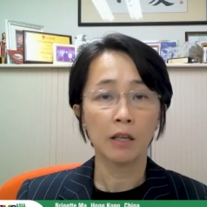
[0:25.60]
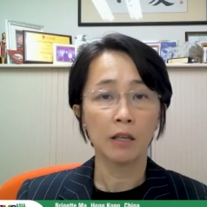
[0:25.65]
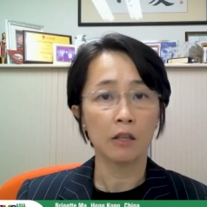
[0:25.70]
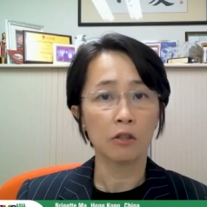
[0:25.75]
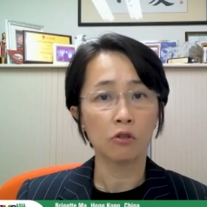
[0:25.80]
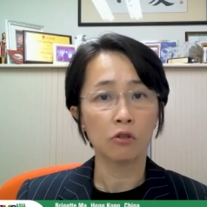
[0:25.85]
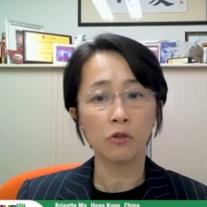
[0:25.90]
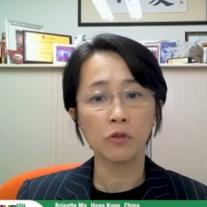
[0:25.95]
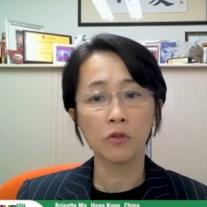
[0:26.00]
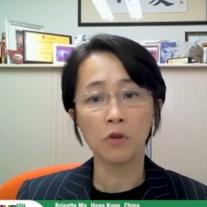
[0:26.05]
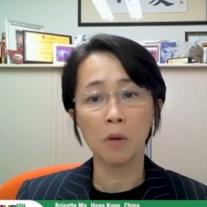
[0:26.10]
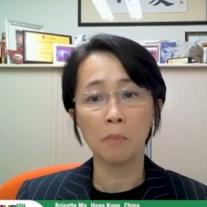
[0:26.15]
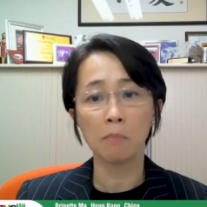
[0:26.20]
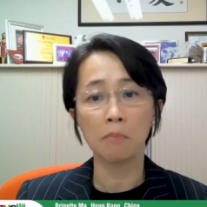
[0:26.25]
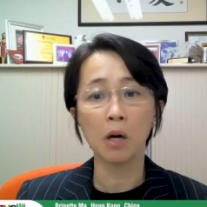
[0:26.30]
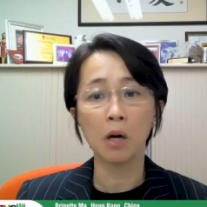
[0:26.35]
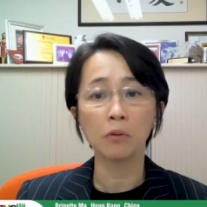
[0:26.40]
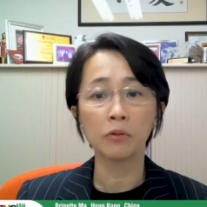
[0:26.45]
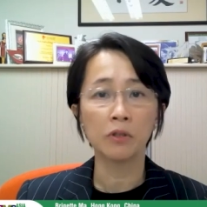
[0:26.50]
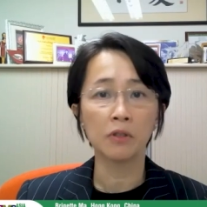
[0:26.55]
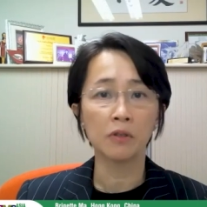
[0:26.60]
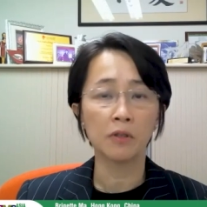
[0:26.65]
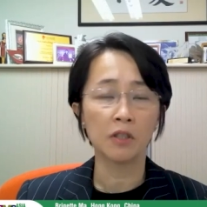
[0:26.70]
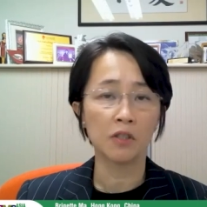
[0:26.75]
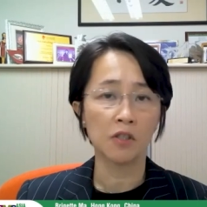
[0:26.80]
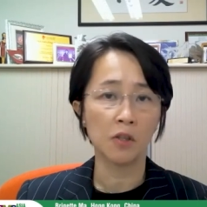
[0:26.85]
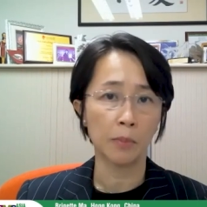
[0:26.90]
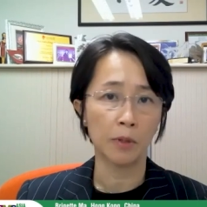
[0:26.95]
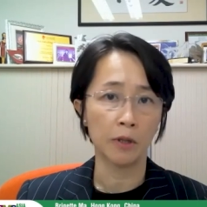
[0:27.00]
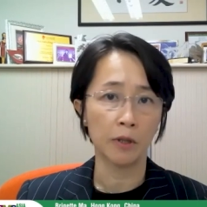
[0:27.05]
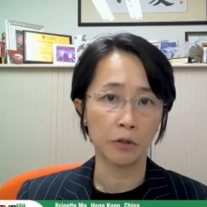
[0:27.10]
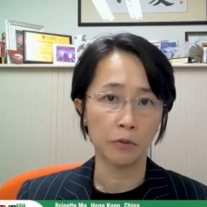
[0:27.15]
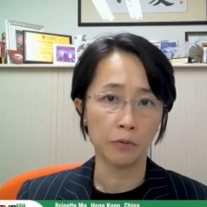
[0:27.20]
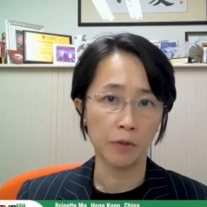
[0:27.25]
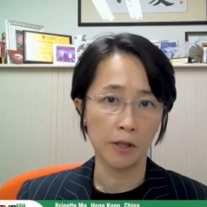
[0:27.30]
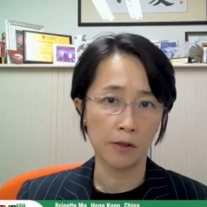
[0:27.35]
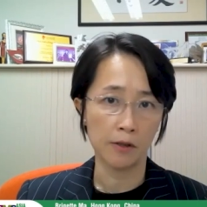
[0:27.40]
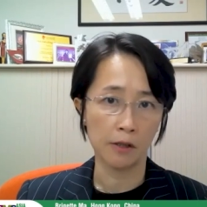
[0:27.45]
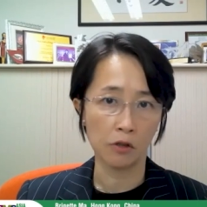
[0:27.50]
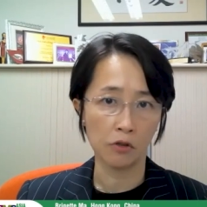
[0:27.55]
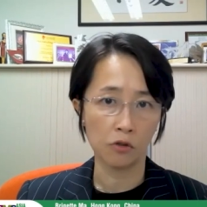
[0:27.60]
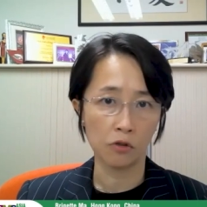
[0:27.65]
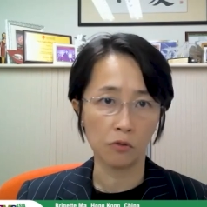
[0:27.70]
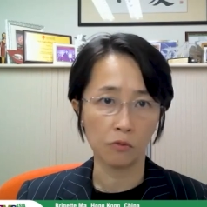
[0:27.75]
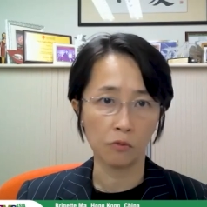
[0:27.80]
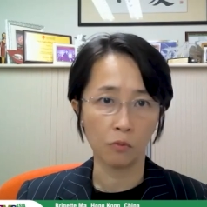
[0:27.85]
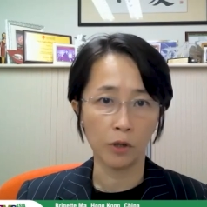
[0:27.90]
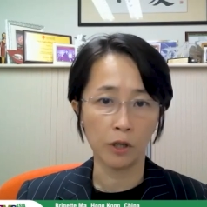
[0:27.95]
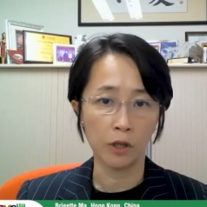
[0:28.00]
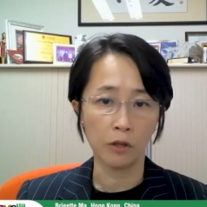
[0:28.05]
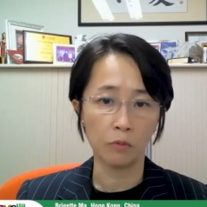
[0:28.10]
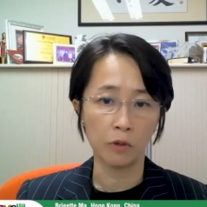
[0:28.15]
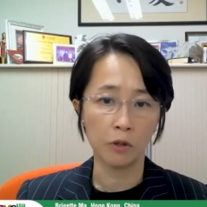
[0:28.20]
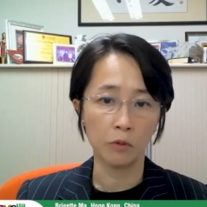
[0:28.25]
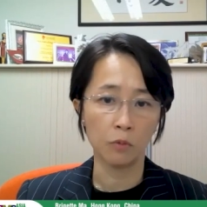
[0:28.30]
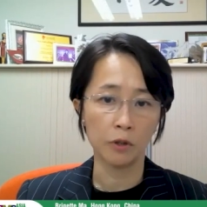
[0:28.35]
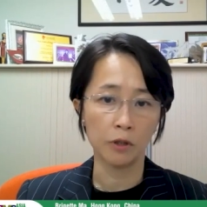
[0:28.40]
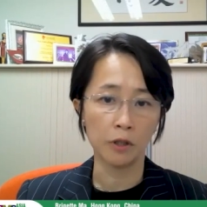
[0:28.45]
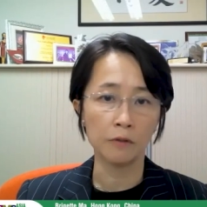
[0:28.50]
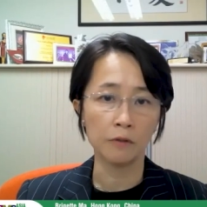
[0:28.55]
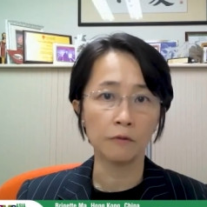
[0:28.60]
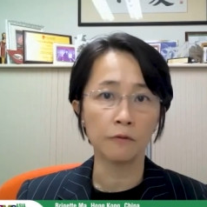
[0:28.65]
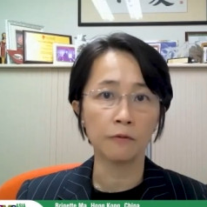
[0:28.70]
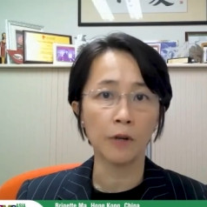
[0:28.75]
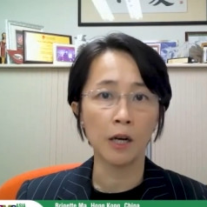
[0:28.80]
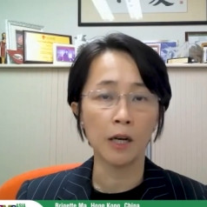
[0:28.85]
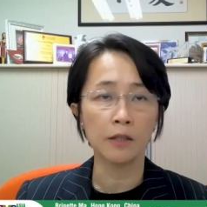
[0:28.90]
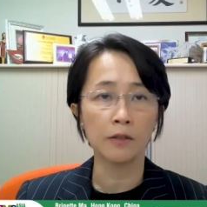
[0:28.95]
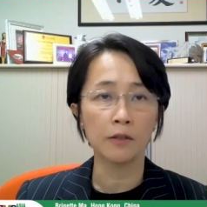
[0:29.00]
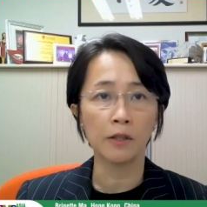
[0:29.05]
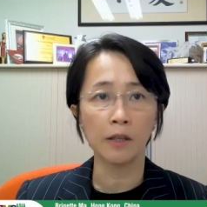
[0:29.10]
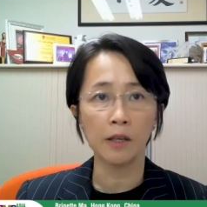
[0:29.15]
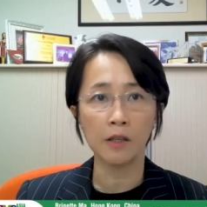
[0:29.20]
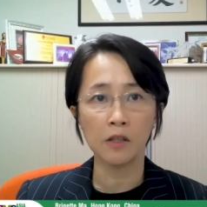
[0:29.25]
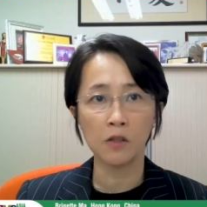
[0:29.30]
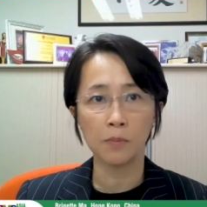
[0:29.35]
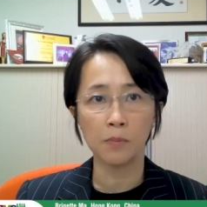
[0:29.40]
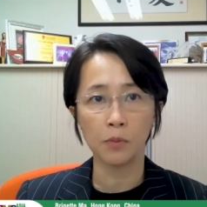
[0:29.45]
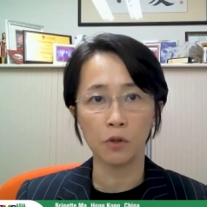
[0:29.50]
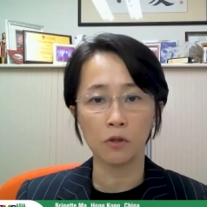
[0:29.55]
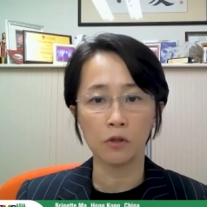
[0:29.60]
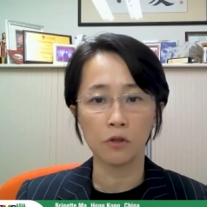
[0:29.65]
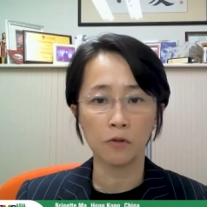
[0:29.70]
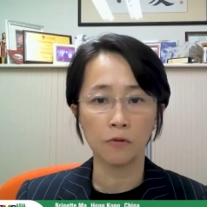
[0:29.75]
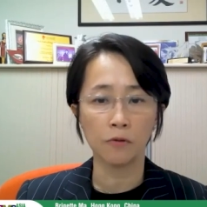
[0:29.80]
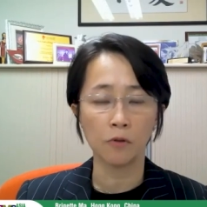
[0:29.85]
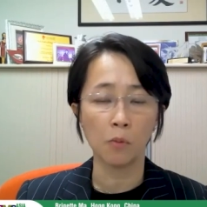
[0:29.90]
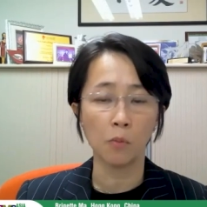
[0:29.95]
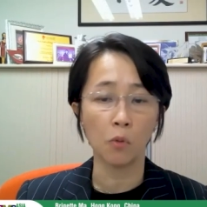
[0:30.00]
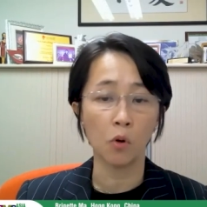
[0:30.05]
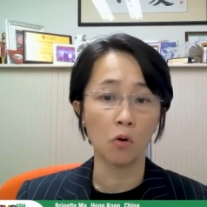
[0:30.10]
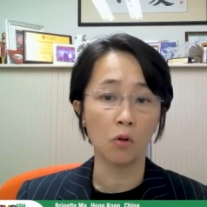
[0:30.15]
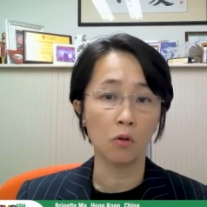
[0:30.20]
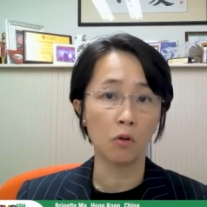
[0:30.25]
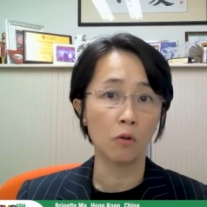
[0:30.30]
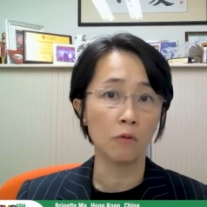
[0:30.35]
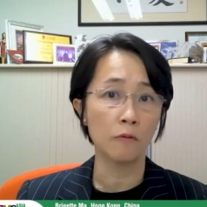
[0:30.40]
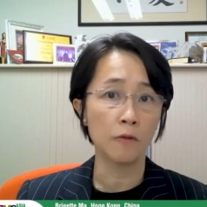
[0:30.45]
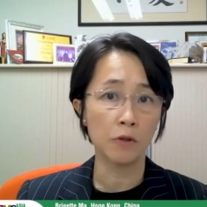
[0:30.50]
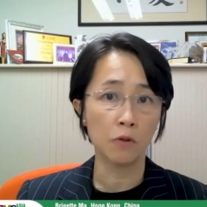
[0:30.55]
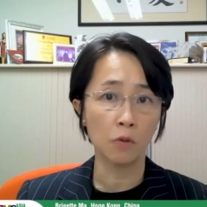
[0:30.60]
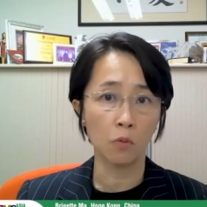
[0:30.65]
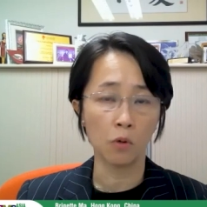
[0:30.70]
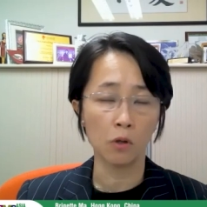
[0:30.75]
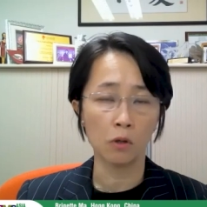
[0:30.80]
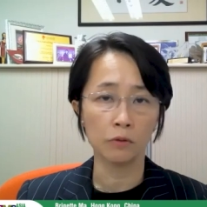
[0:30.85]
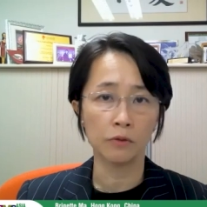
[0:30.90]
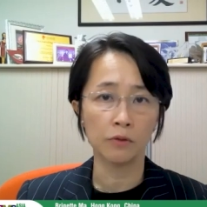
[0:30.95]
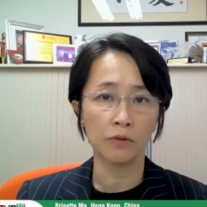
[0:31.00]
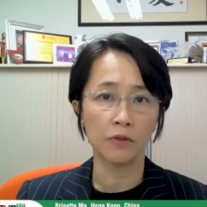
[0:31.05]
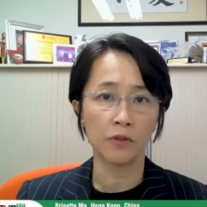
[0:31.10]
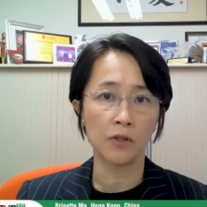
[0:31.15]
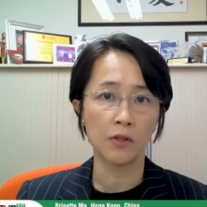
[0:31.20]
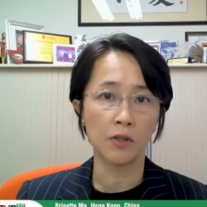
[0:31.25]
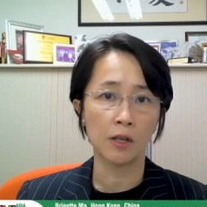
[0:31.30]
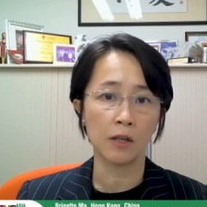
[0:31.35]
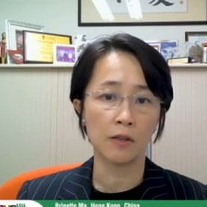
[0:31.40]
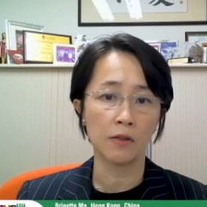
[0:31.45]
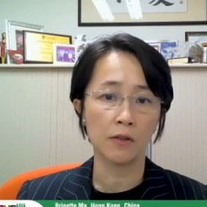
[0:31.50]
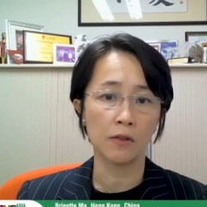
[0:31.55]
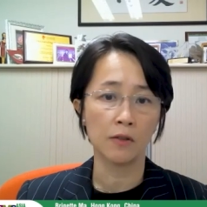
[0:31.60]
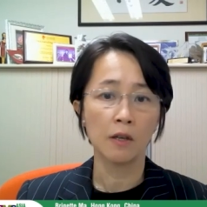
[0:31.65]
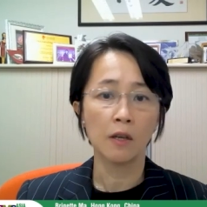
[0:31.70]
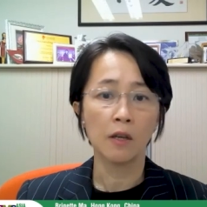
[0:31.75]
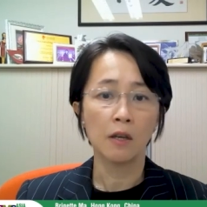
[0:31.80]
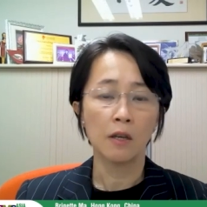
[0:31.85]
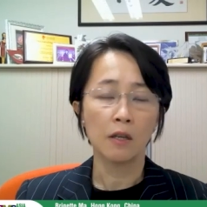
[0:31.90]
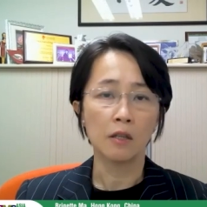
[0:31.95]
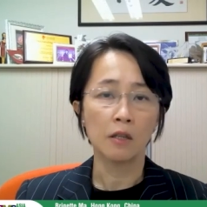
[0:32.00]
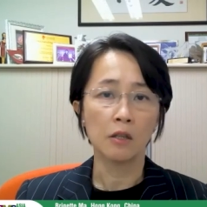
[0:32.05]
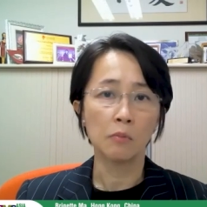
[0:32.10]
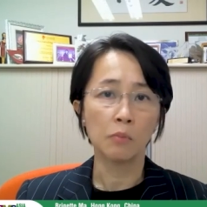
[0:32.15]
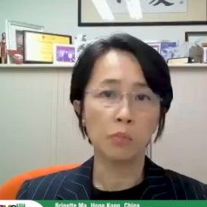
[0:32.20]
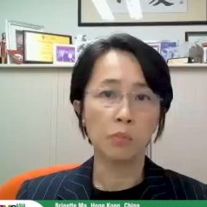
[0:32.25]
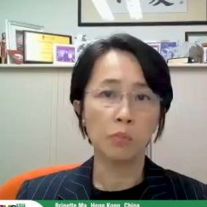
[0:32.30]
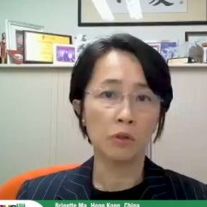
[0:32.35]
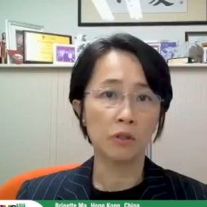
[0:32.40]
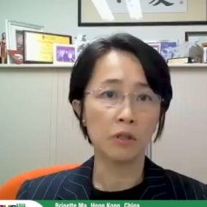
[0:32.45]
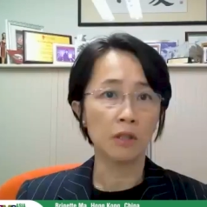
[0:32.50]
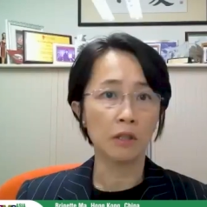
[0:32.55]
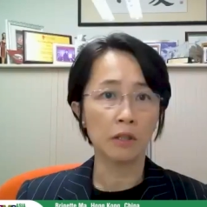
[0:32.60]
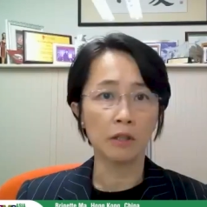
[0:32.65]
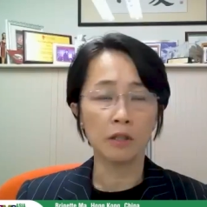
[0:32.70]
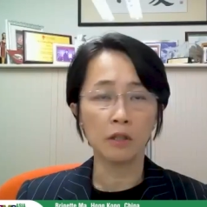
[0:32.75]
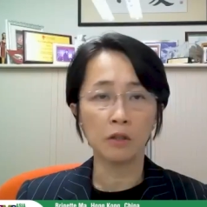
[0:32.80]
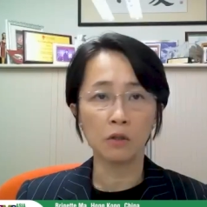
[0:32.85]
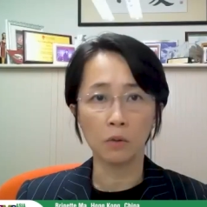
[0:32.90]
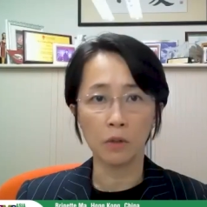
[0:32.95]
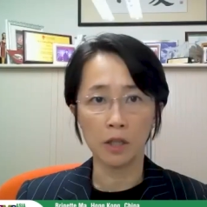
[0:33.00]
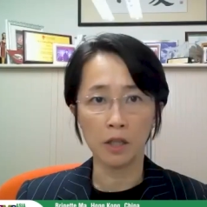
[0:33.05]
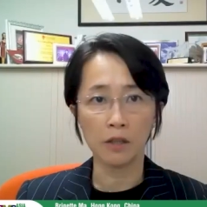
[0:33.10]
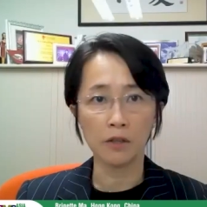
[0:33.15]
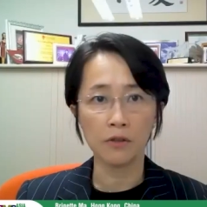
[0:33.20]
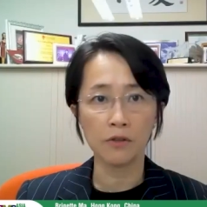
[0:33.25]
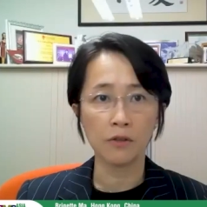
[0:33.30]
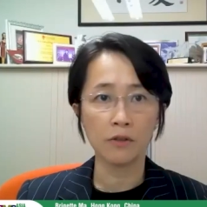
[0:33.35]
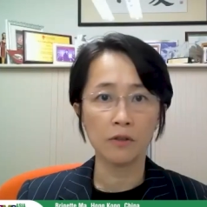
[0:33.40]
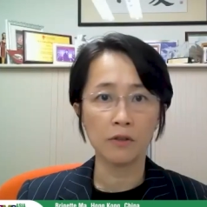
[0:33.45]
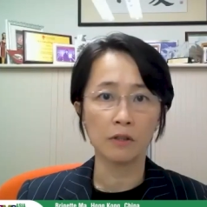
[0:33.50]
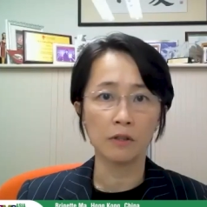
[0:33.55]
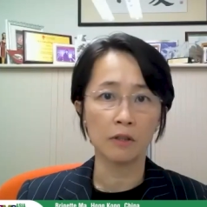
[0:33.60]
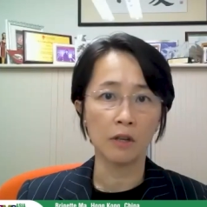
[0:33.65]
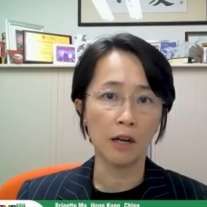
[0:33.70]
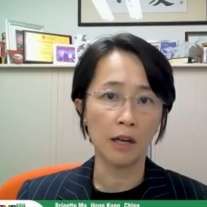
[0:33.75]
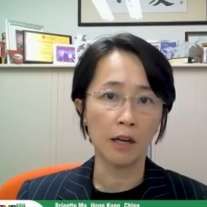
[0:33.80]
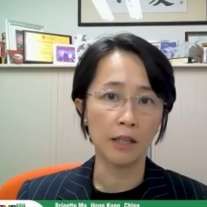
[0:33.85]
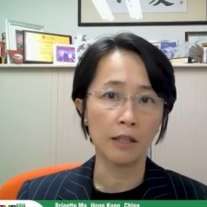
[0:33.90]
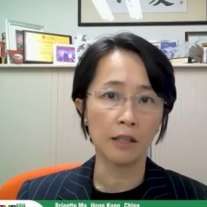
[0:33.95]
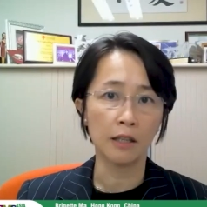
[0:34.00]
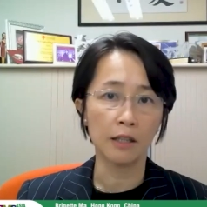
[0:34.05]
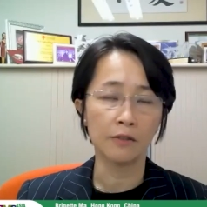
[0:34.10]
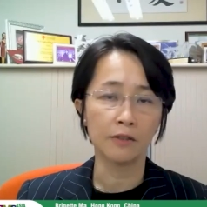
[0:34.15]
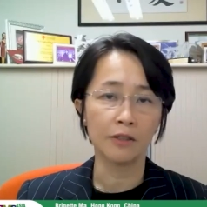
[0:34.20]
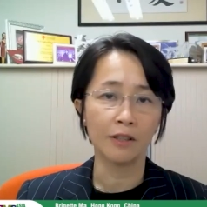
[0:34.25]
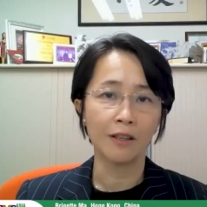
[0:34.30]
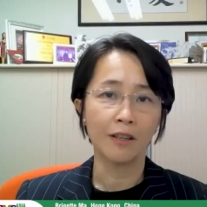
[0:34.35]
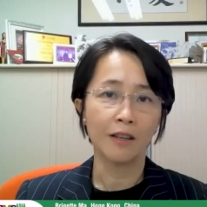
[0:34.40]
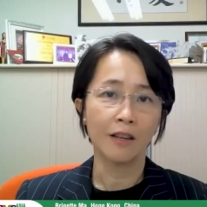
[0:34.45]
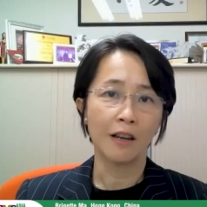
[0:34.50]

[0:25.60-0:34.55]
and also a multidisciplinary session where we would invite experts from all over the world to discuss important clinical cases and highlight